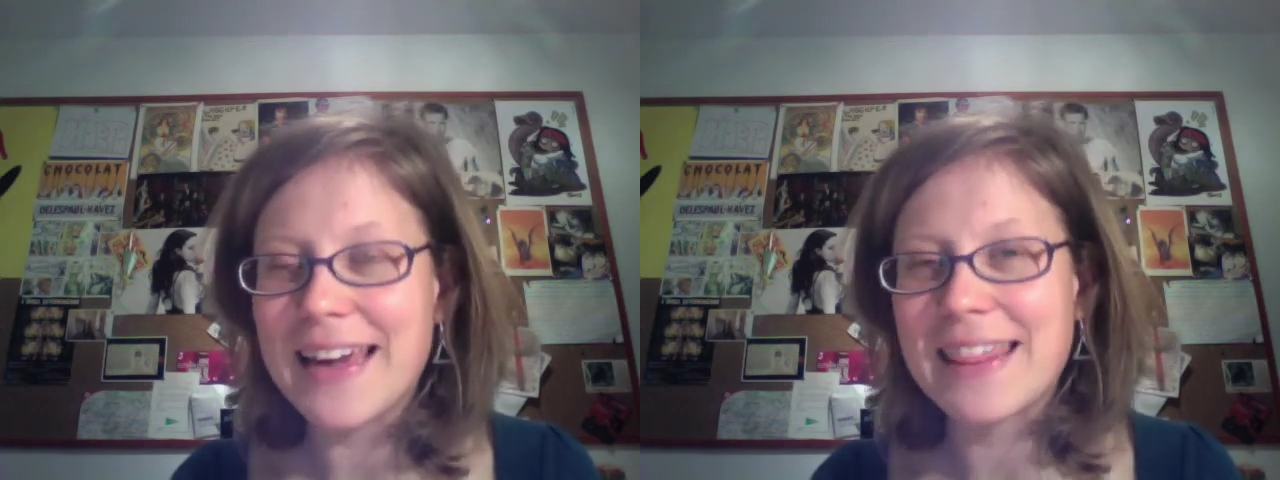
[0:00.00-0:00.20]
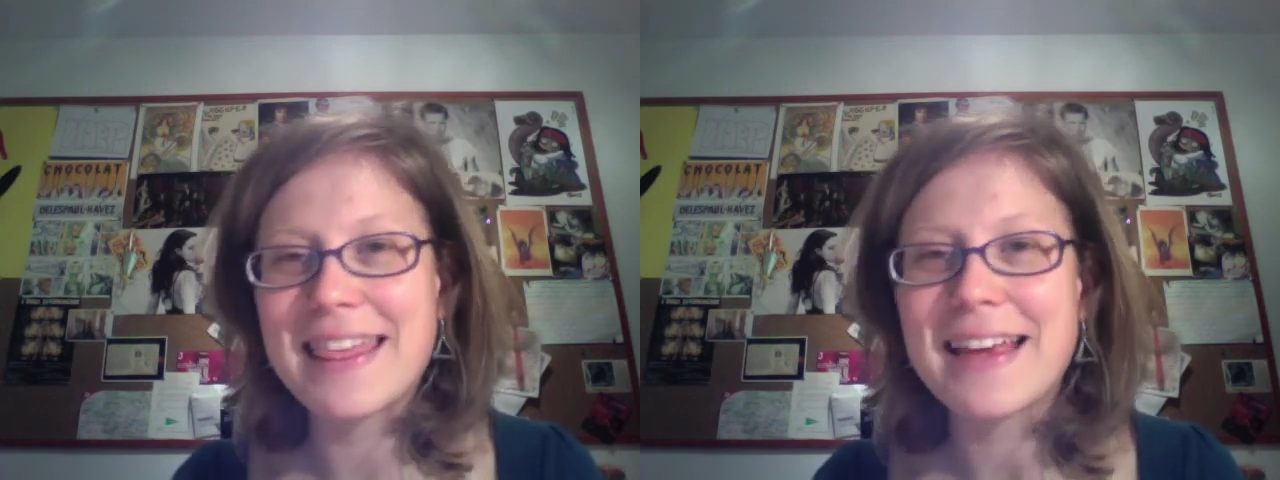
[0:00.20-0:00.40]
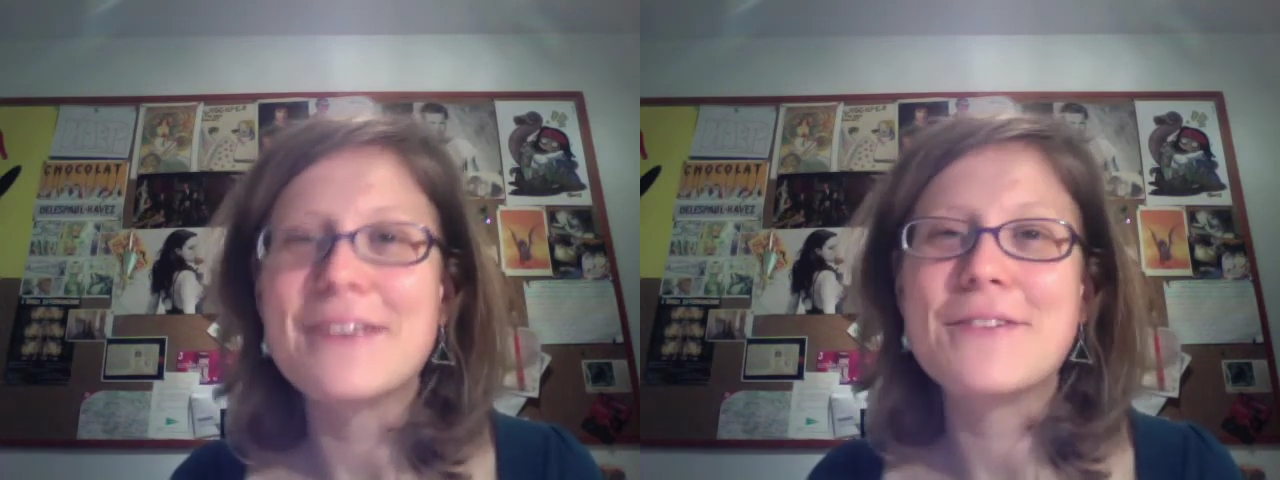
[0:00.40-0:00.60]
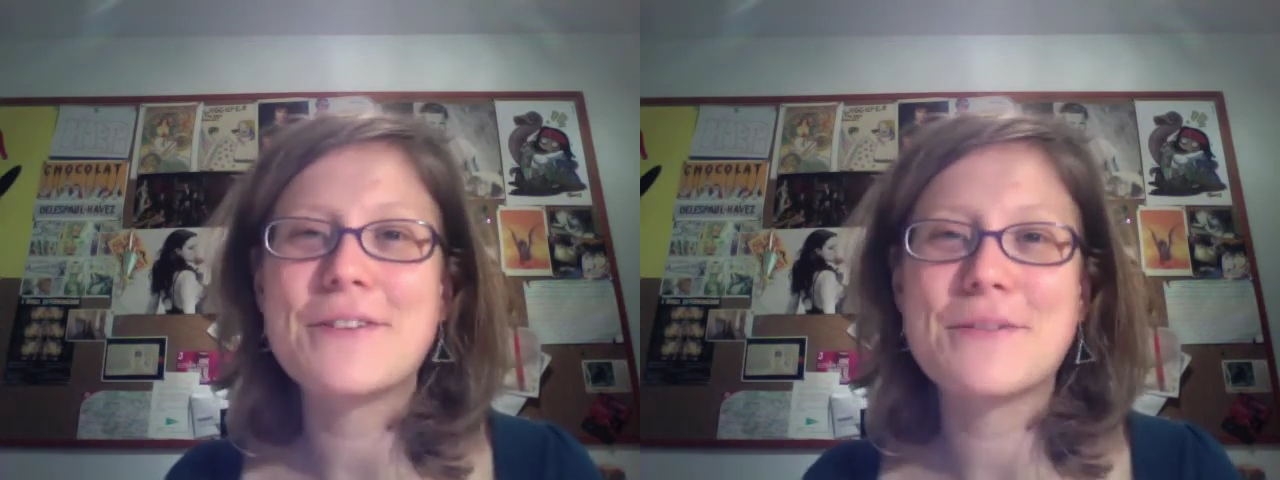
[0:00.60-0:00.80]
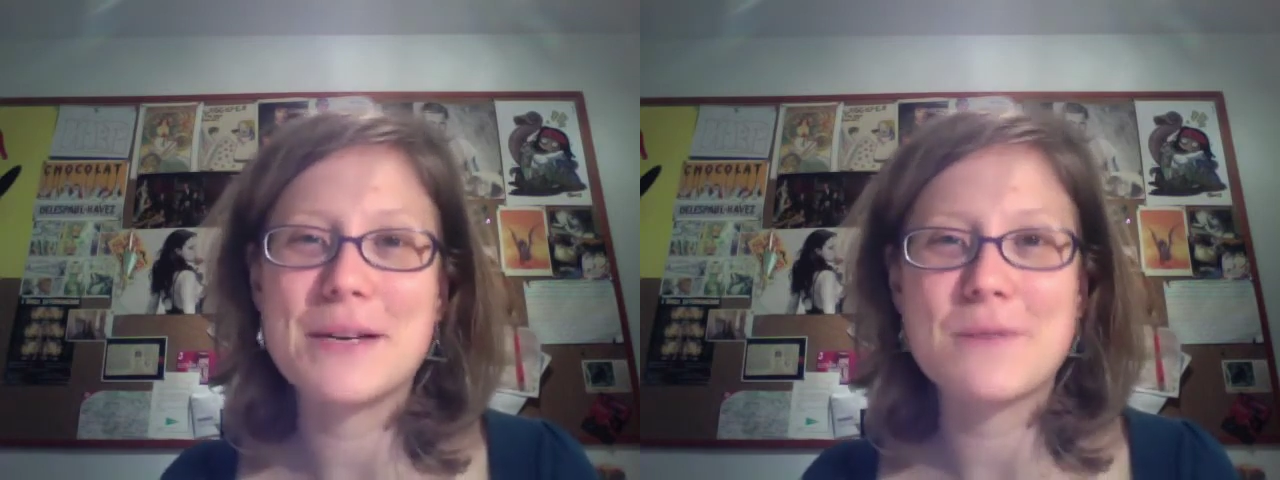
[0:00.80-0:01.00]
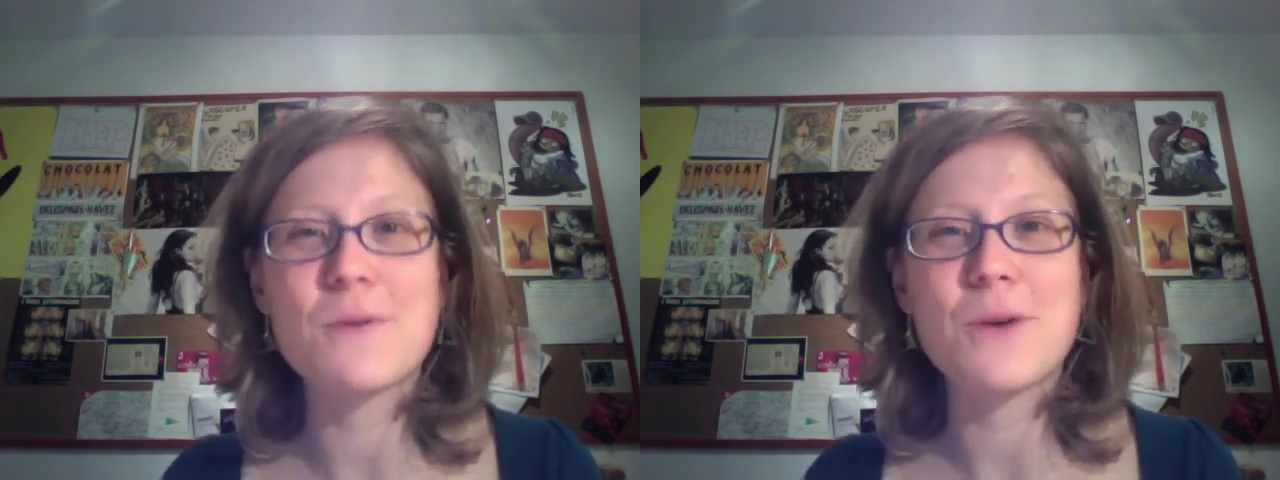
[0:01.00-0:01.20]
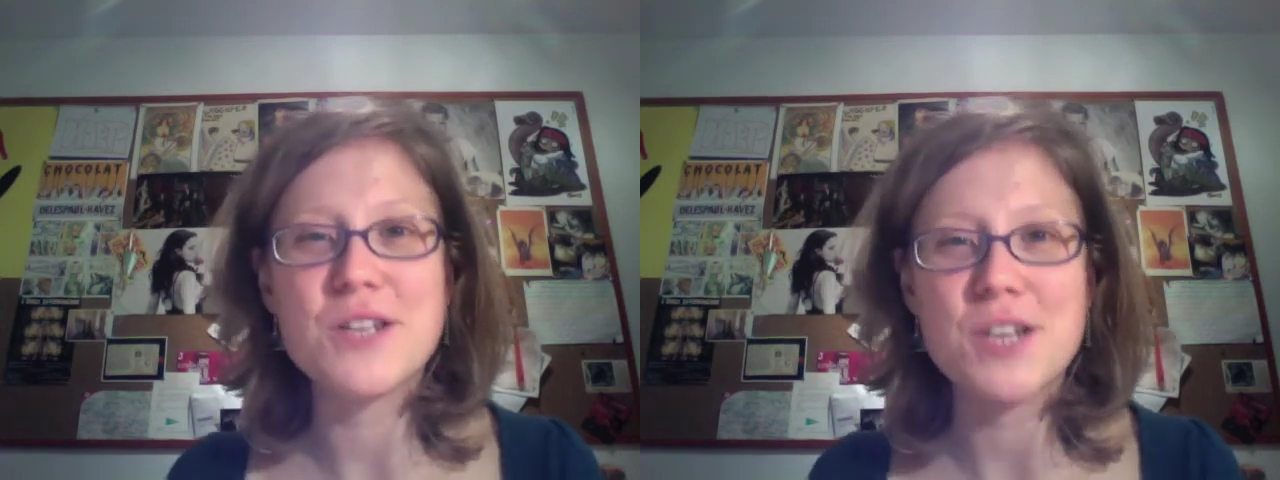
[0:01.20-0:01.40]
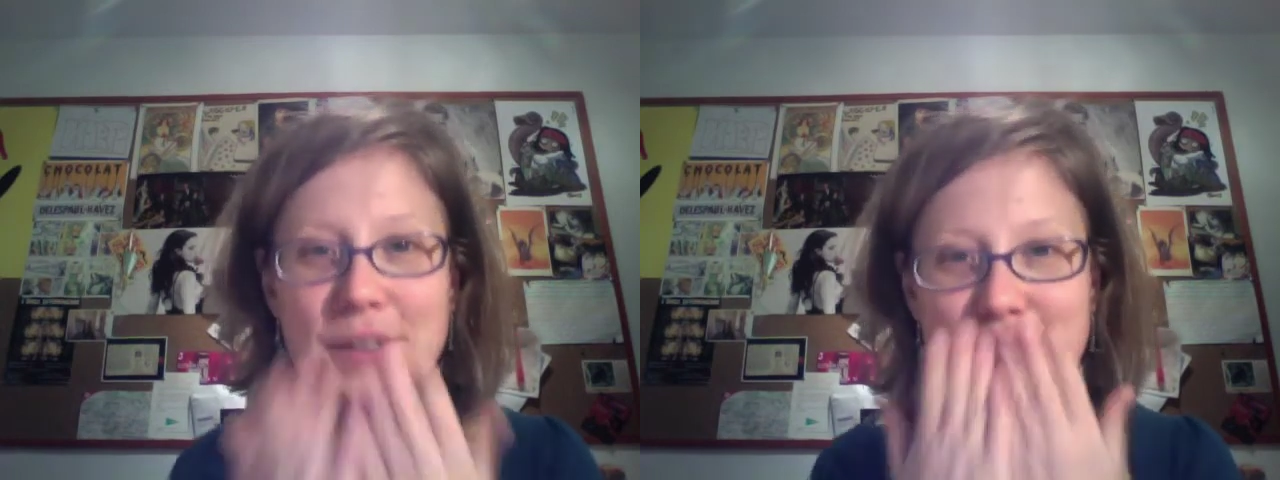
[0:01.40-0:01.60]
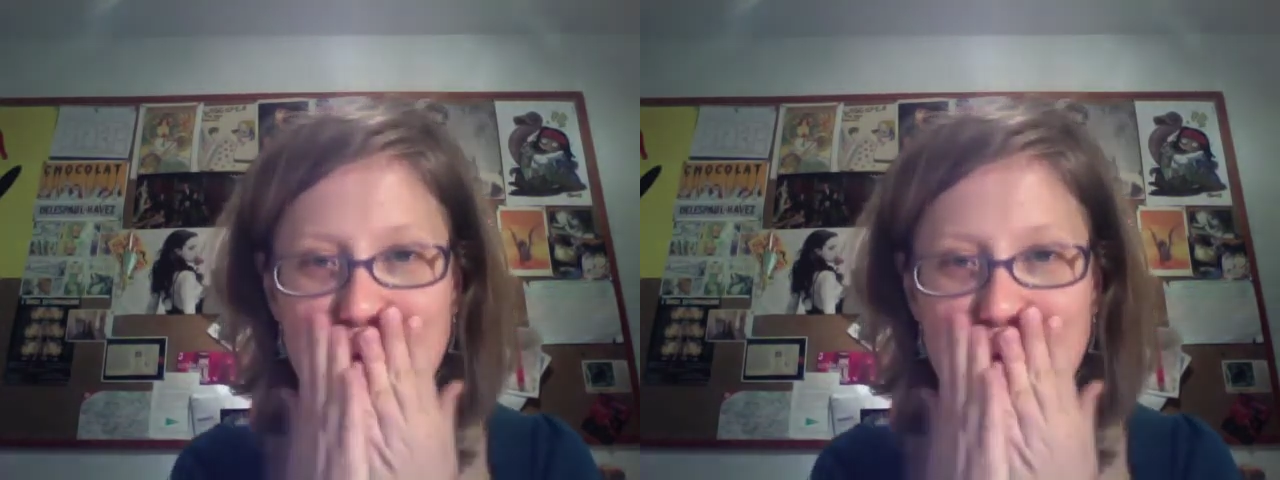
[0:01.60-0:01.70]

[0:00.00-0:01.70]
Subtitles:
and thank you very much for watching.